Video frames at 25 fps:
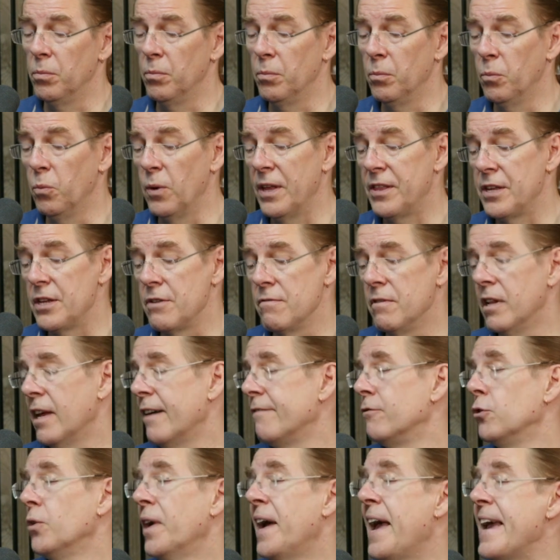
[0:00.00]
Whether you love
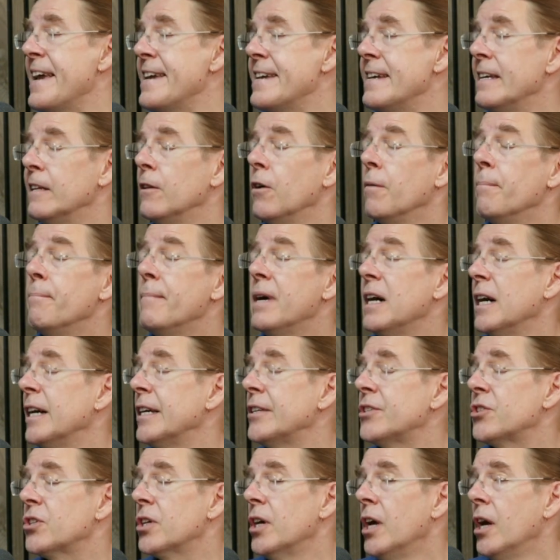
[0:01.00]
or hate Elon
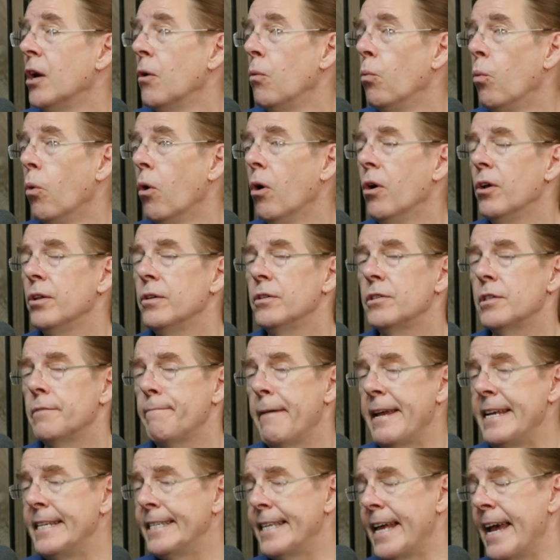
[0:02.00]
Musk, what
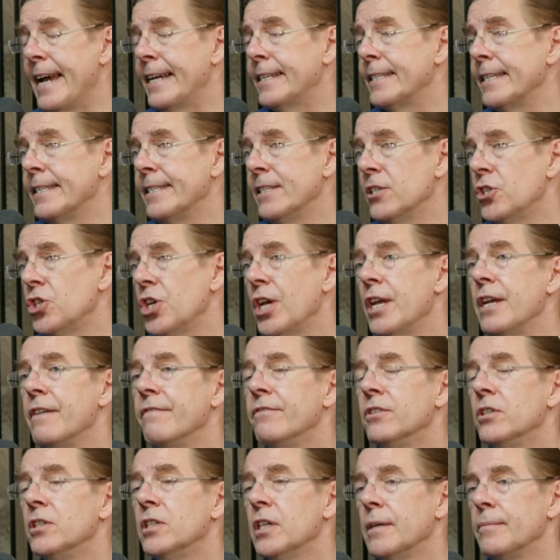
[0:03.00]
SpaceX has achieved
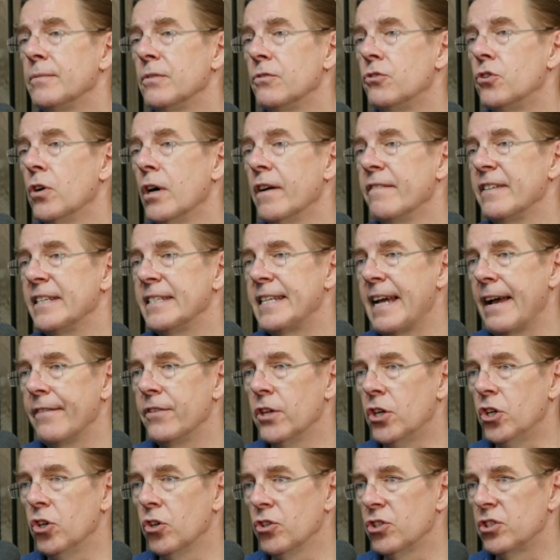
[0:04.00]
in terms of driving down the
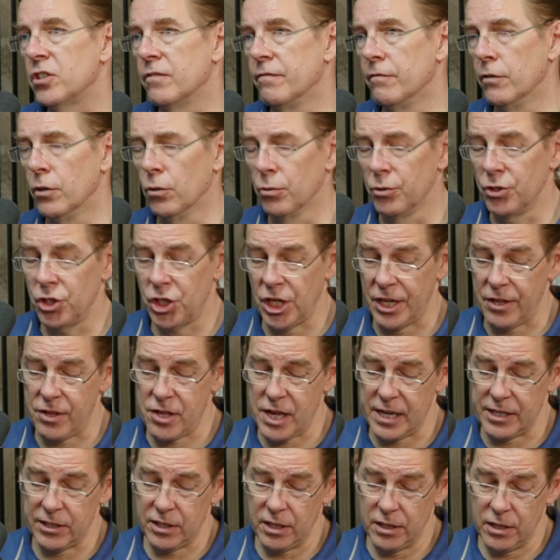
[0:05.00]
cost of launching
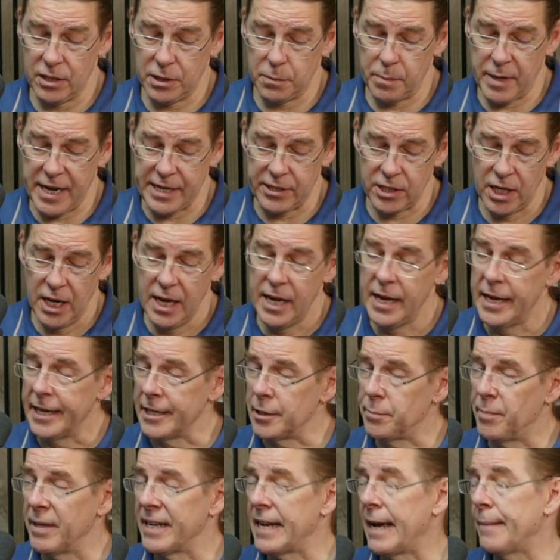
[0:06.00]
things into space has
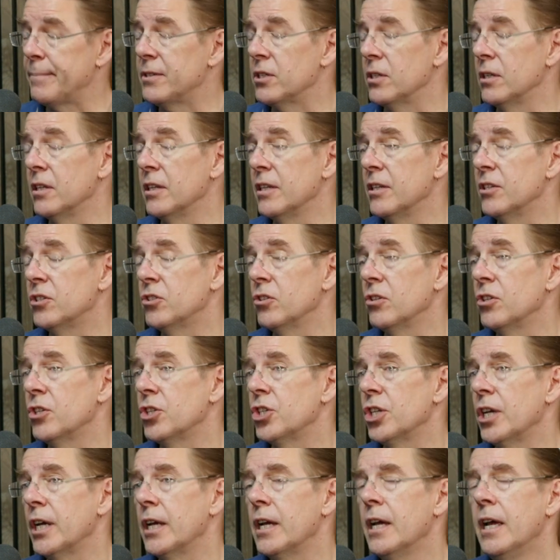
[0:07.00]
been absolutely
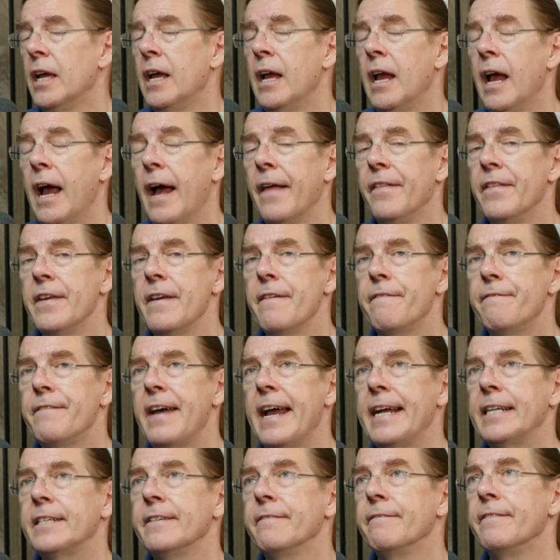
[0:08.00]
astonishing. And the
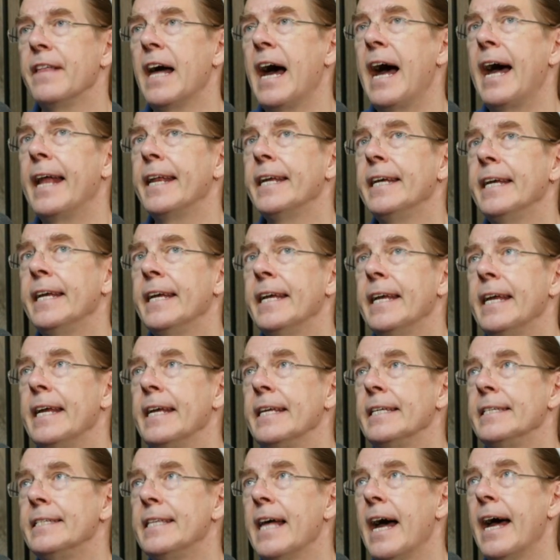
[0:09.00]
effect of that
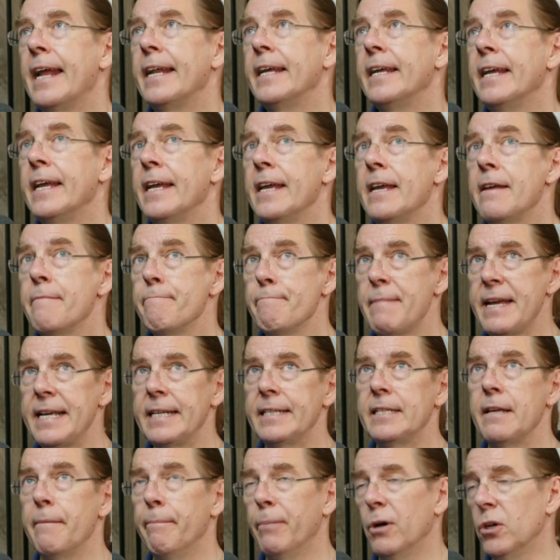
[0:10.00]
is that it makes
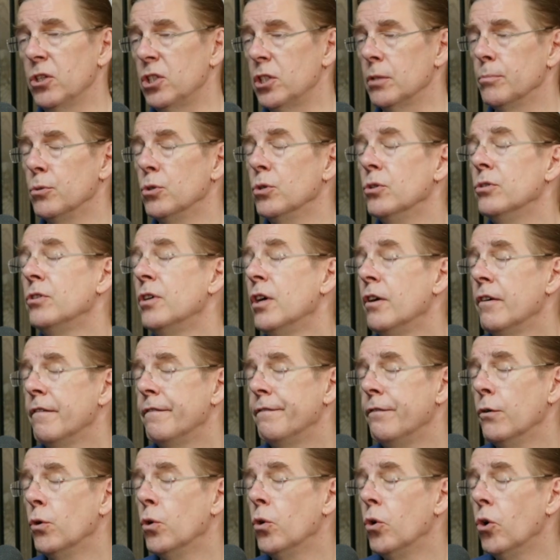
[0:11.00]
it possible
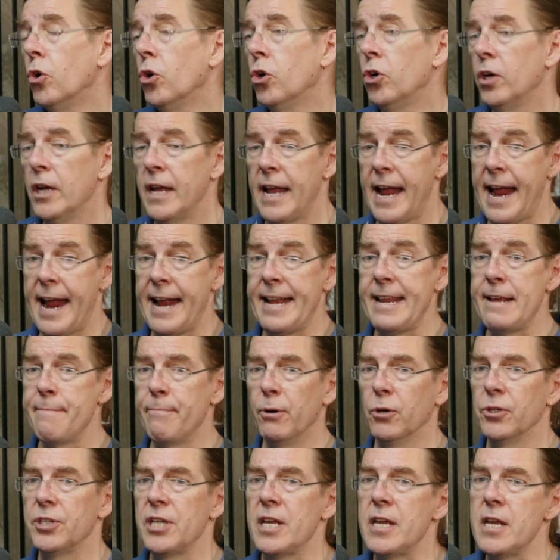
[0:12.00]
for
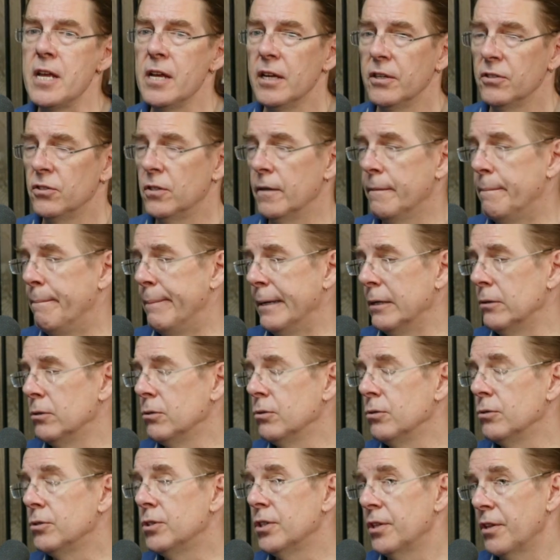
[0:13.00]
anybody to
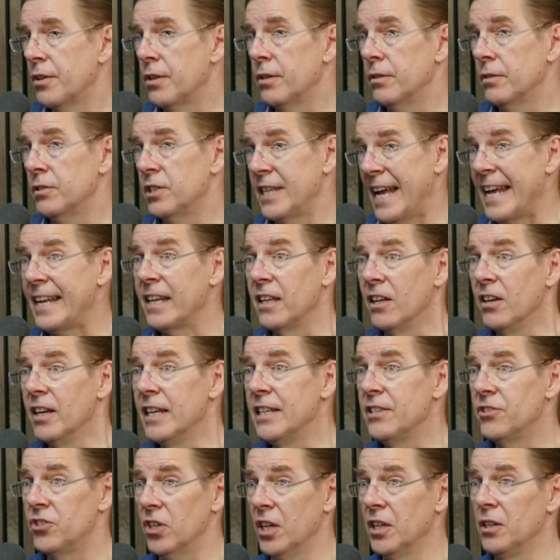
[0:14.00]
build
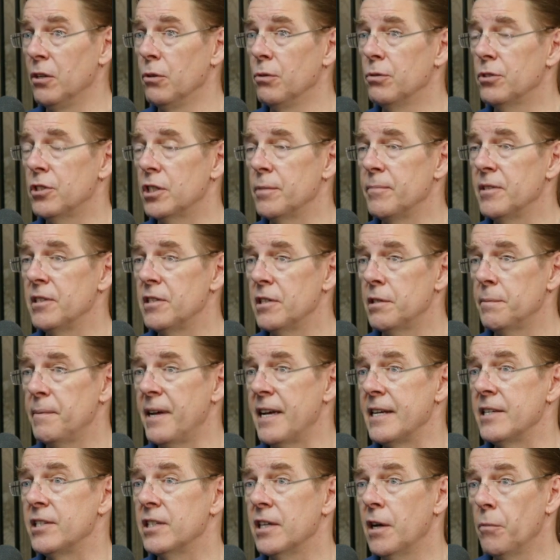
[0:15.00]
satellites and launch them into
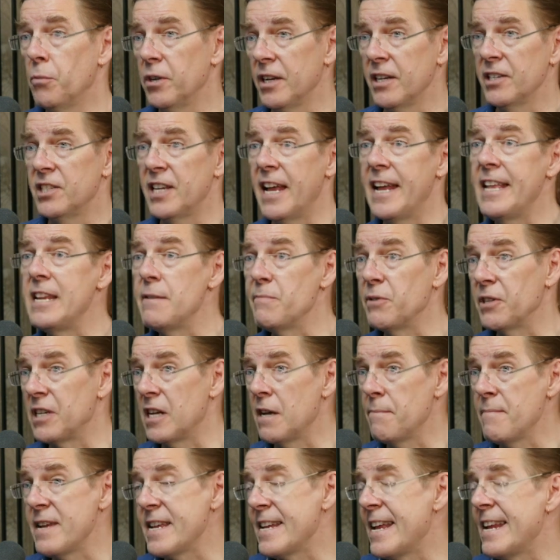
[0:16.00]
space. And when I say anybody, I
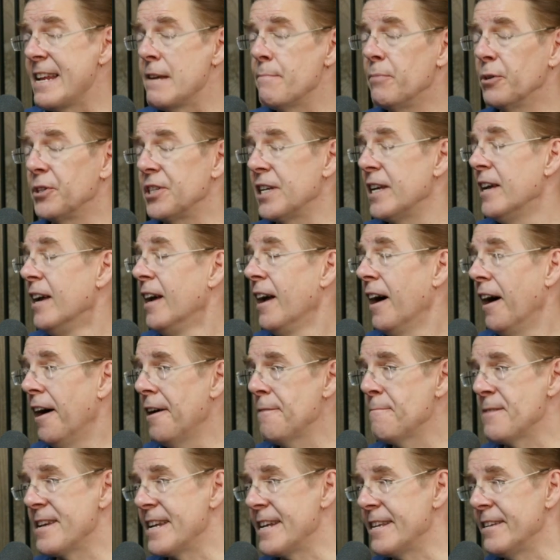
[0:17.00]
mean anybody. I
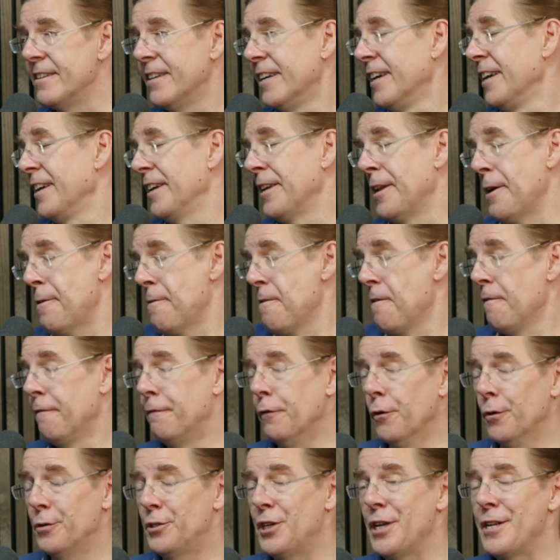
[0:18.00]
mean, you know,
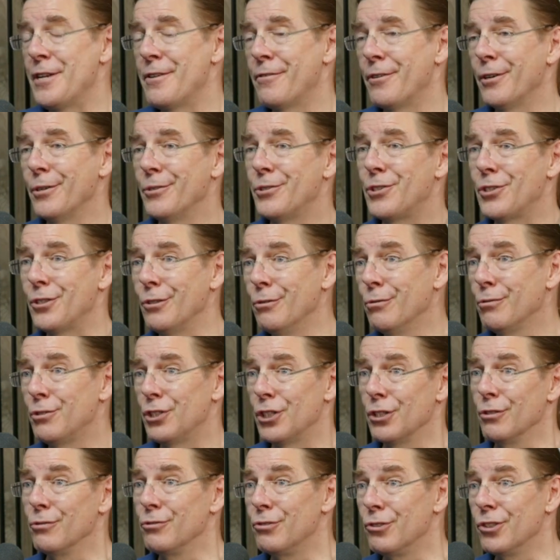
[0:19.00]
fourteen-year-old school
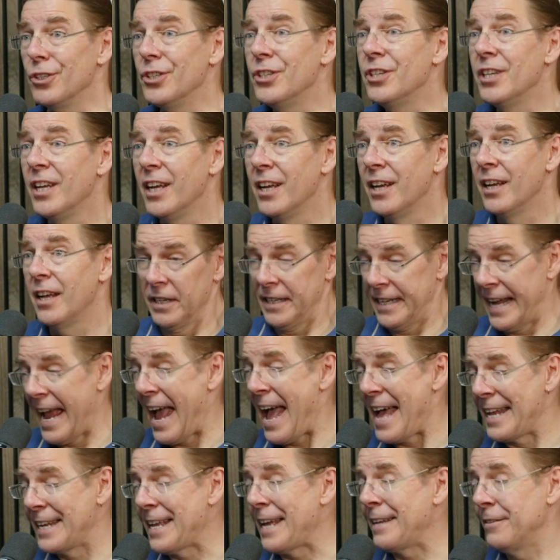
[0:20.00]
children
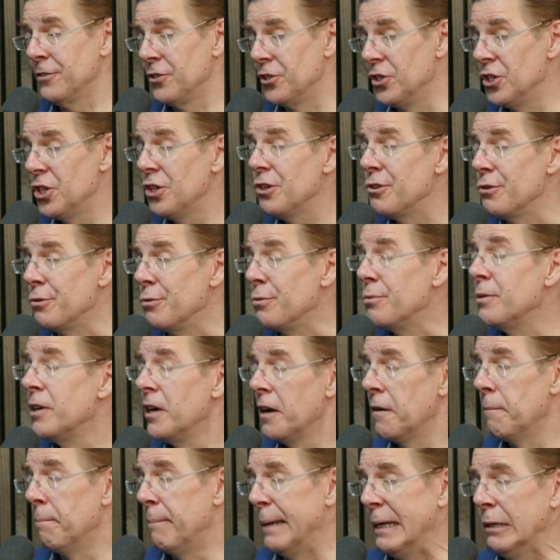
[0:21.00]
can and do
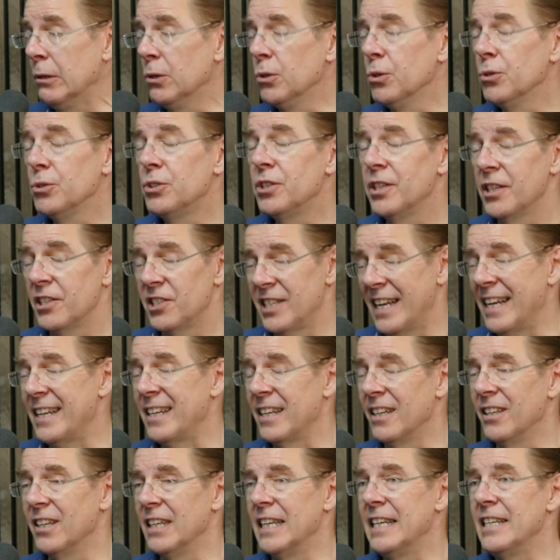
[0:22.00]
build
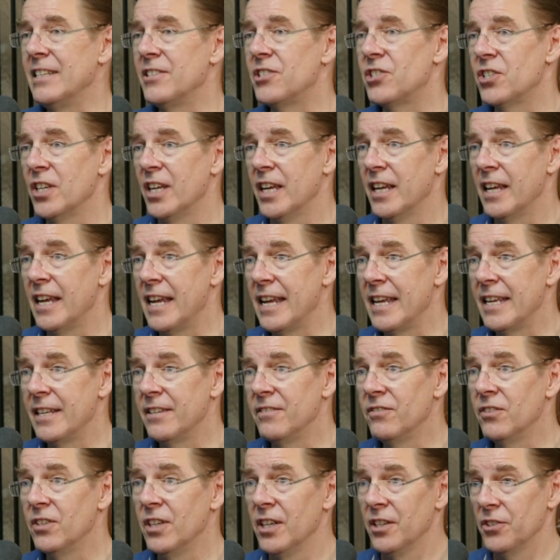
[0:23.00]
satellites
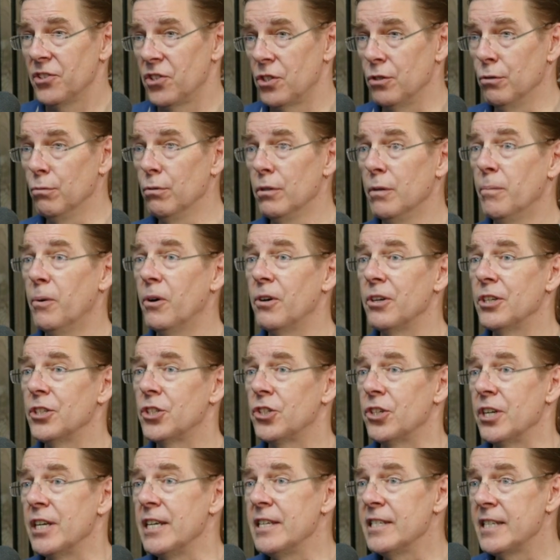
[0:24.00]
in school
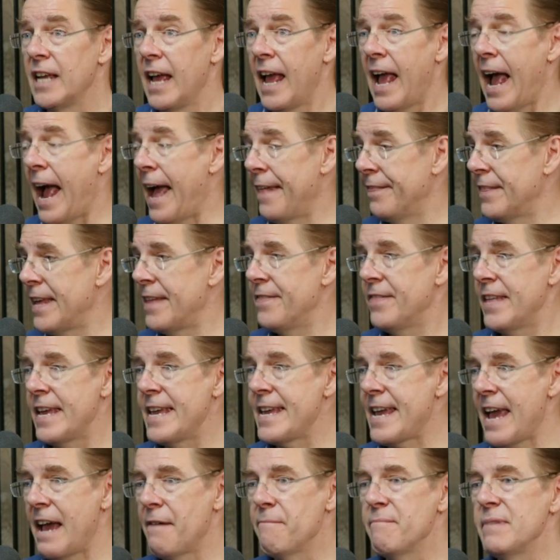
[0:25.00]
laboratories, and then they
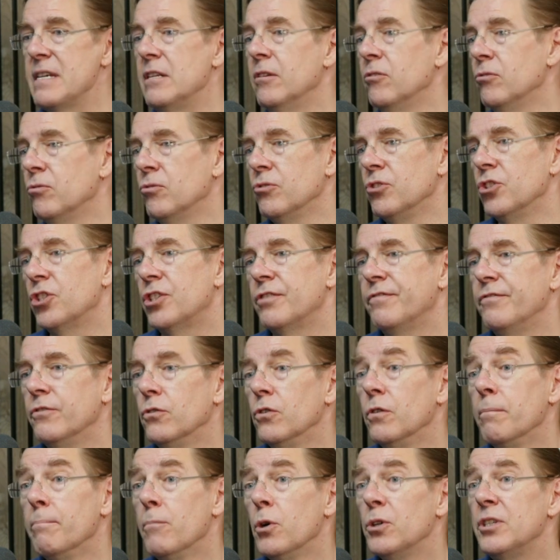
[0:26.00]
can be launched
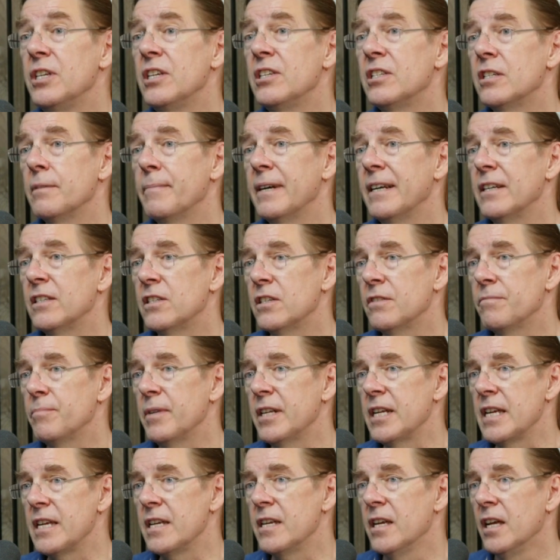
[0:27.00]
for modest amounts of
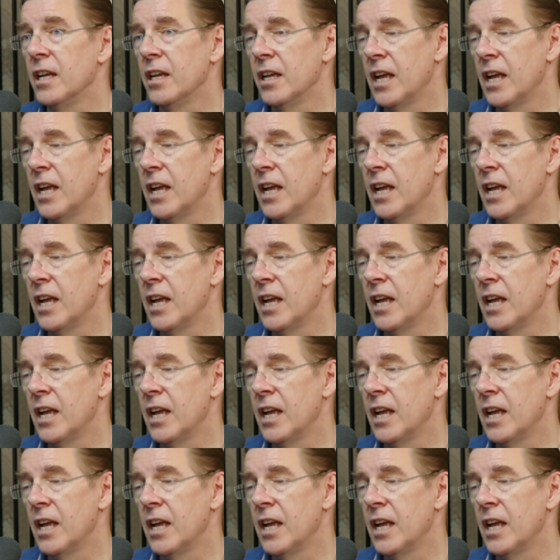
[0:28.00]
money.